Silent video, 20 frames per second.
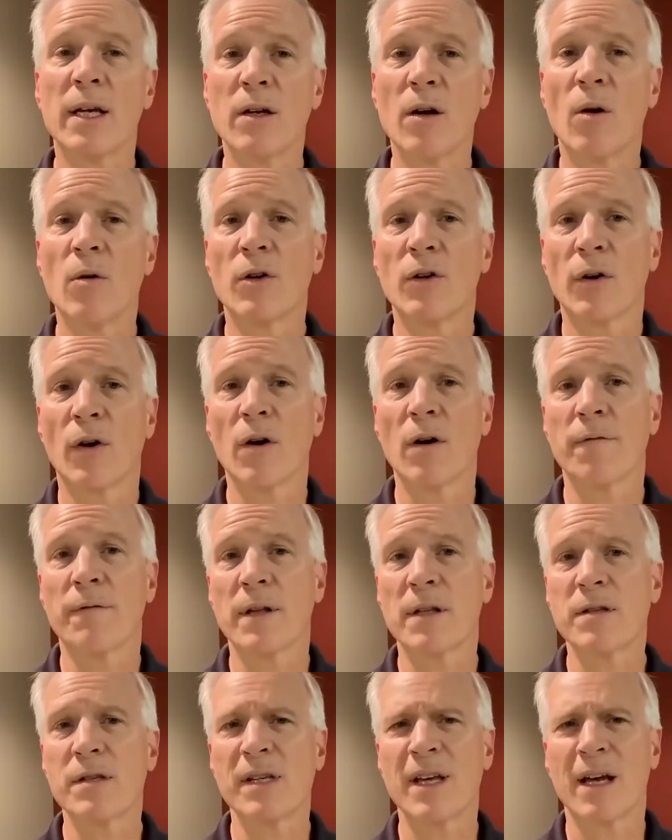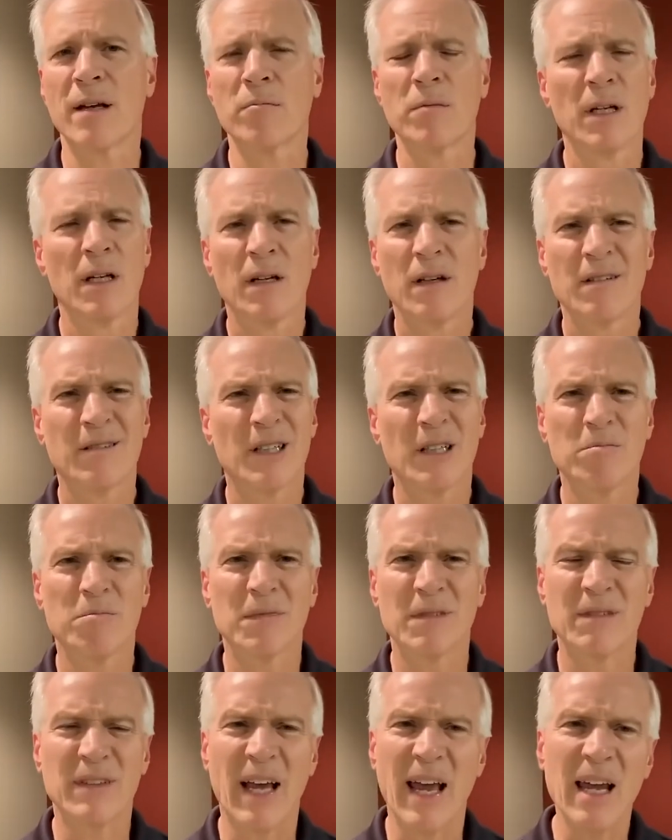know turf that said, oh,
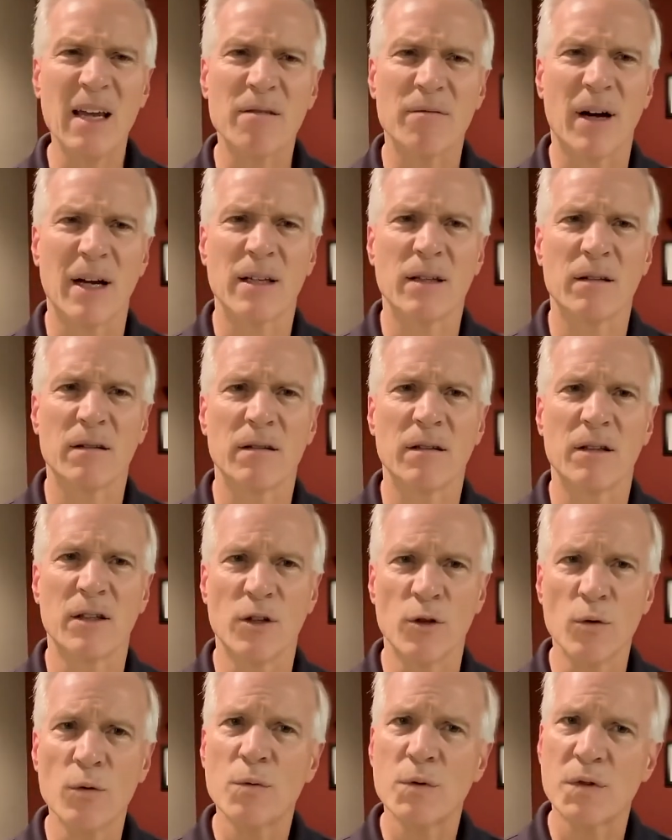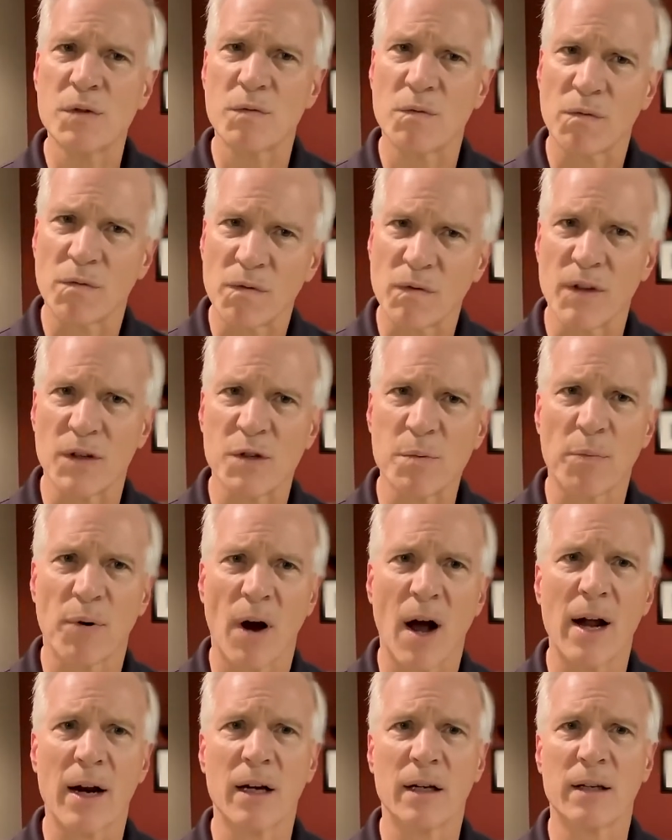Dave, I use this
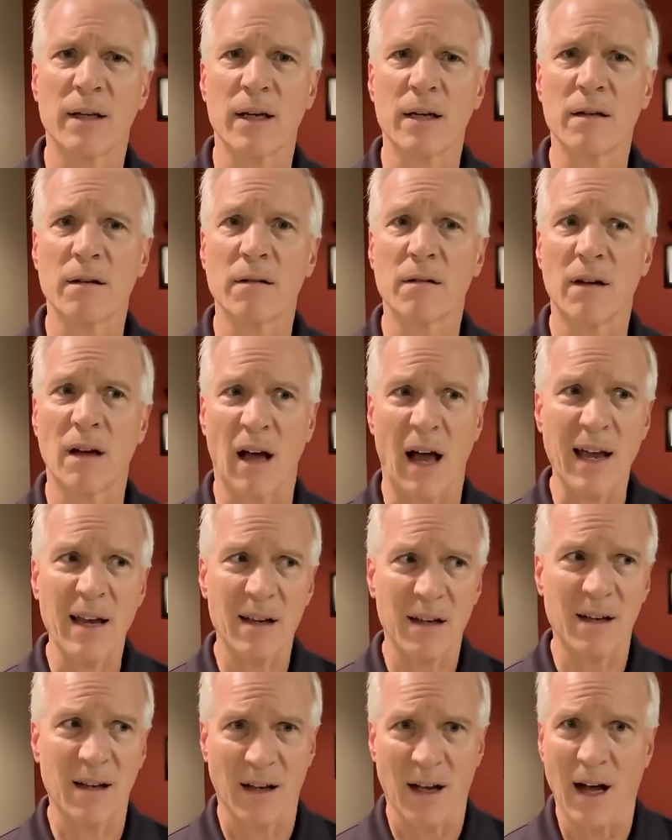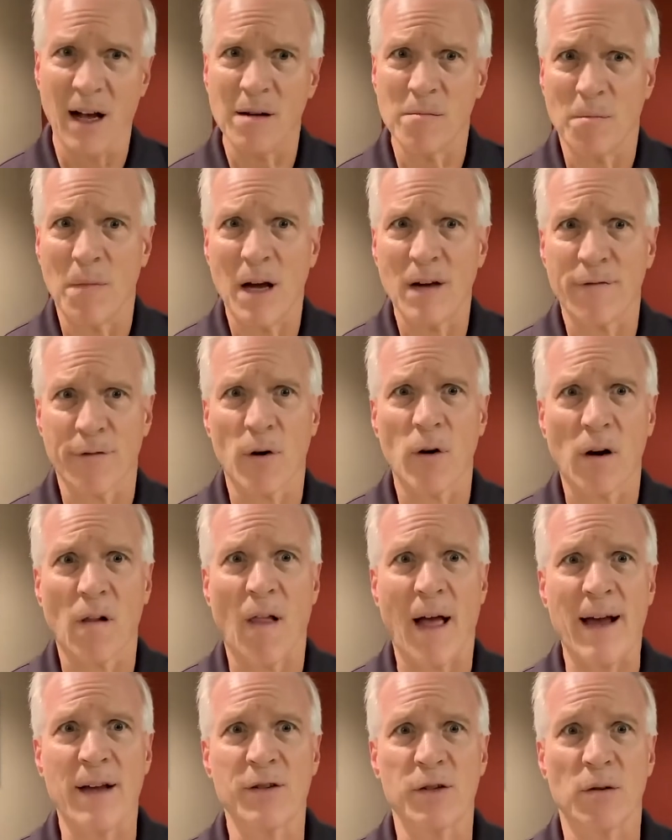product and I cut my
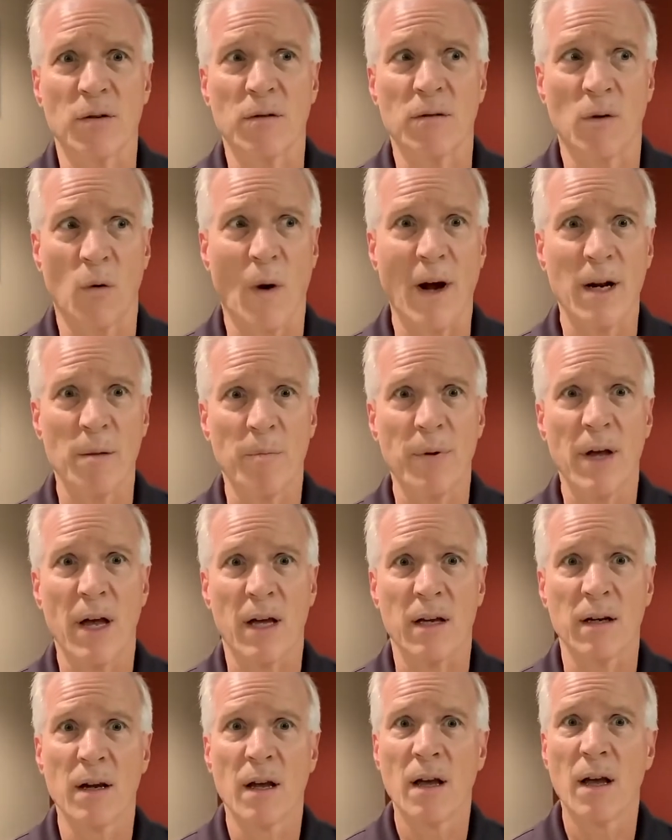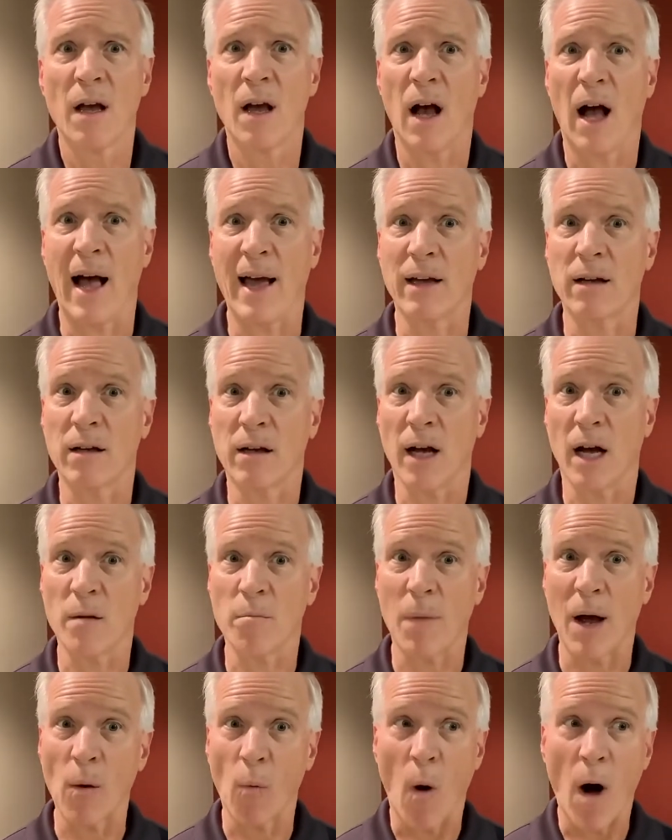fertilizer quite a bit. I cut
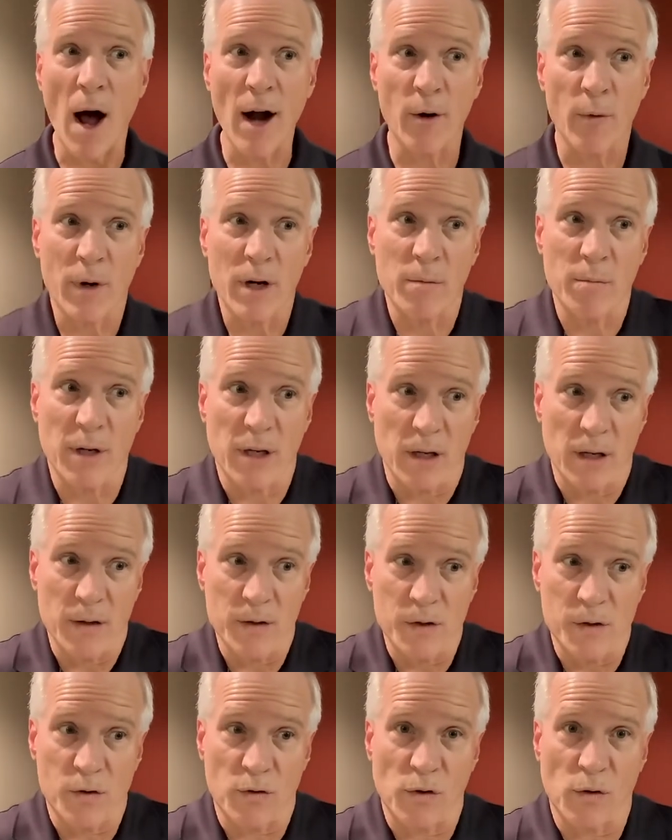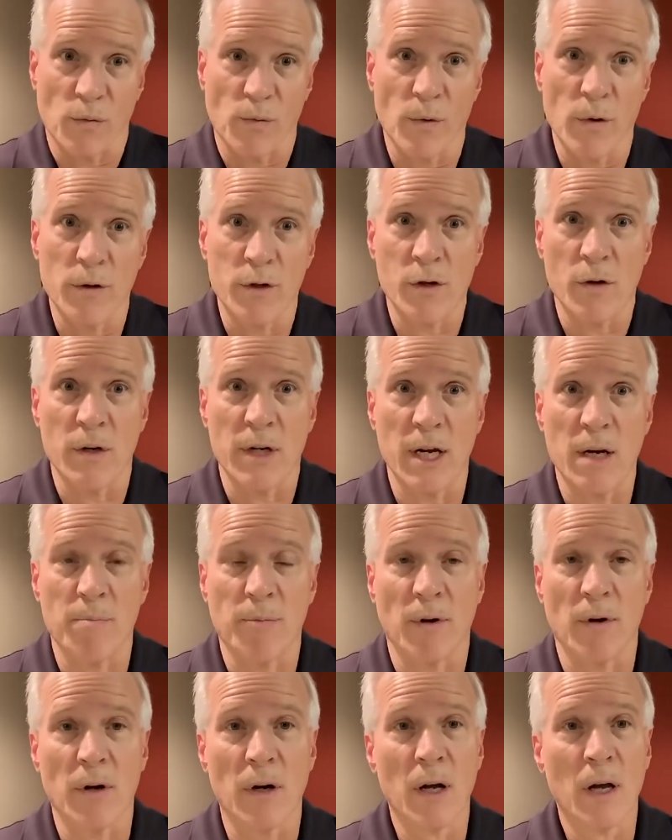my watering because the roots are
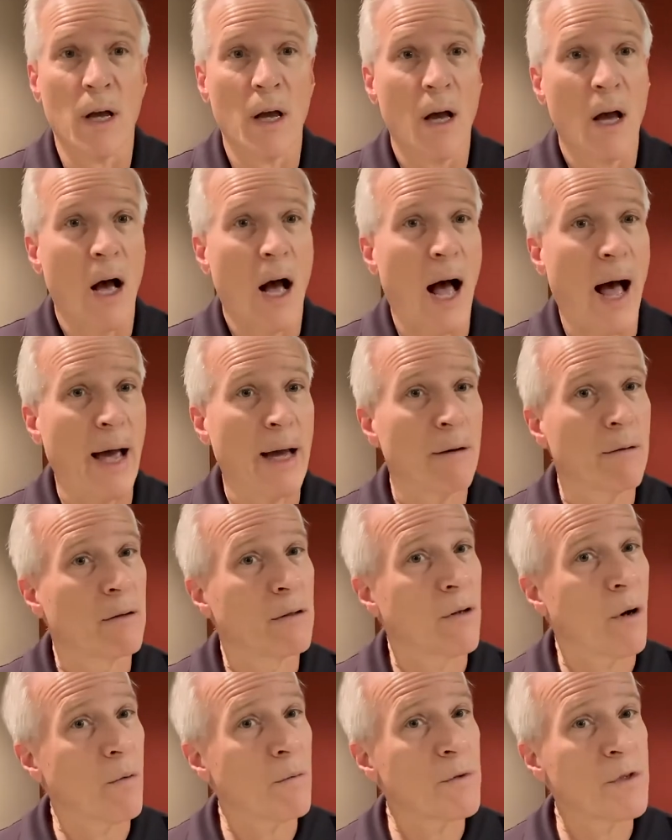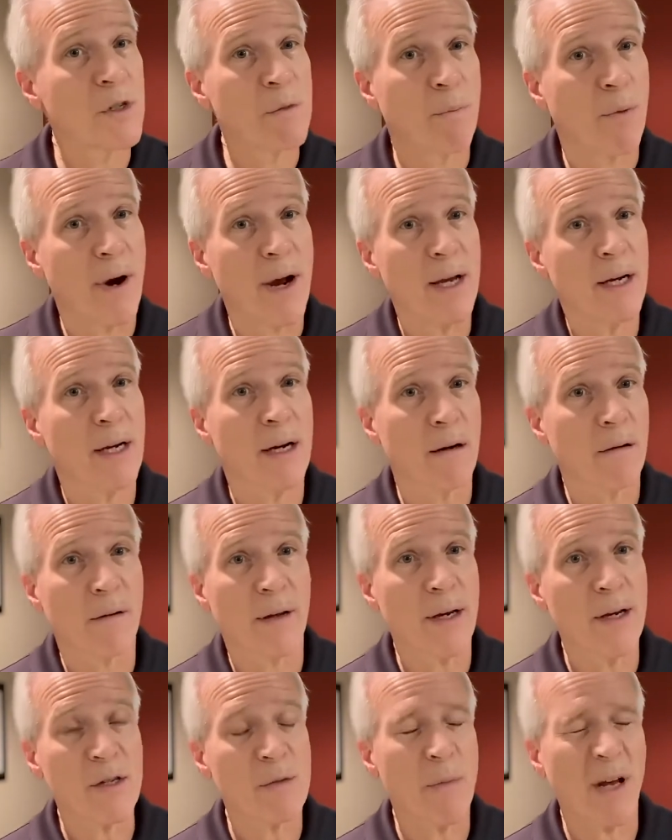deeper. I don't spray
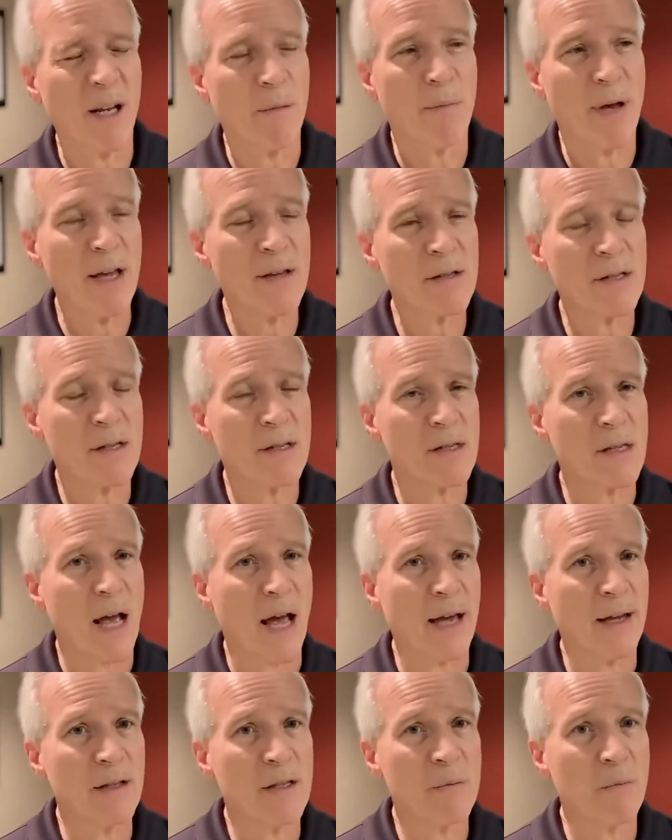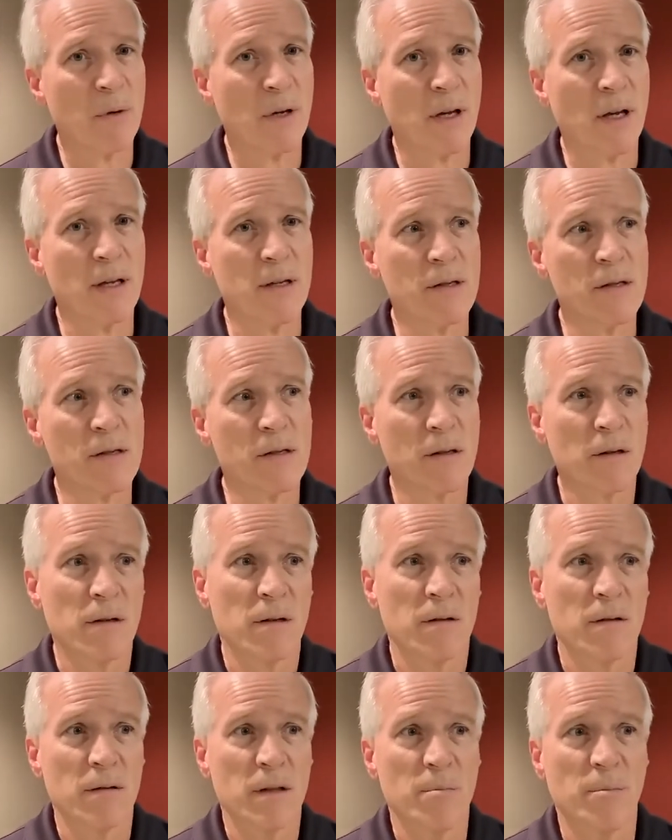nearly as many pesticides because
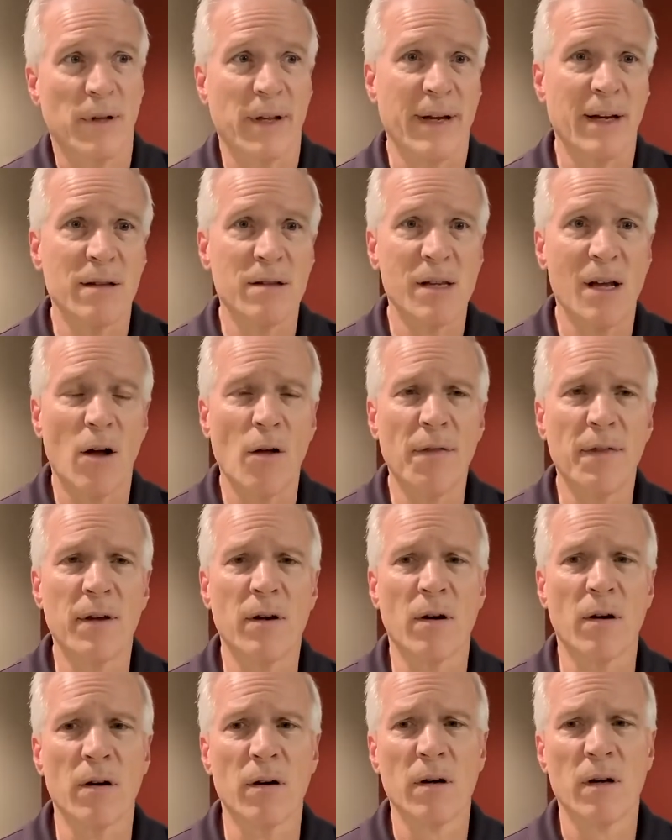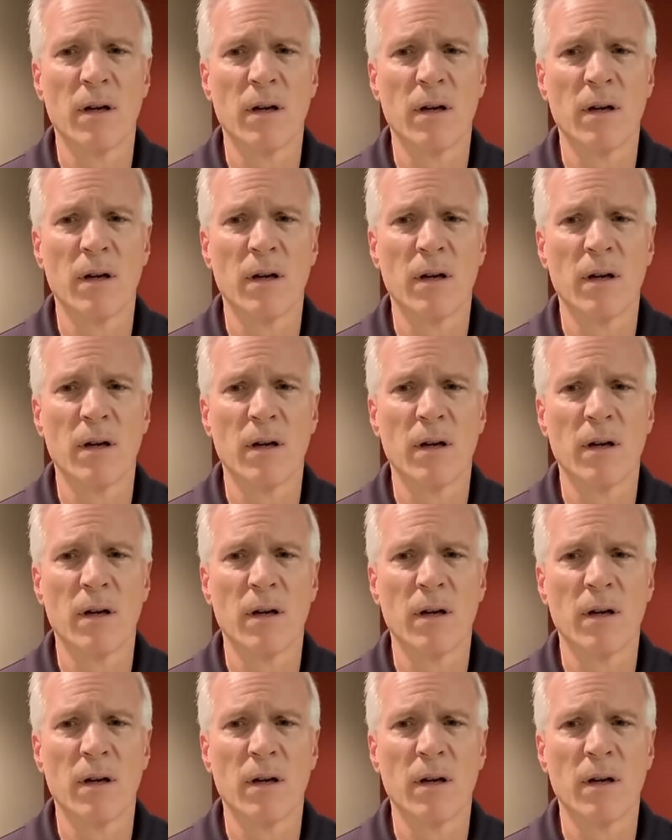the plant's healthier.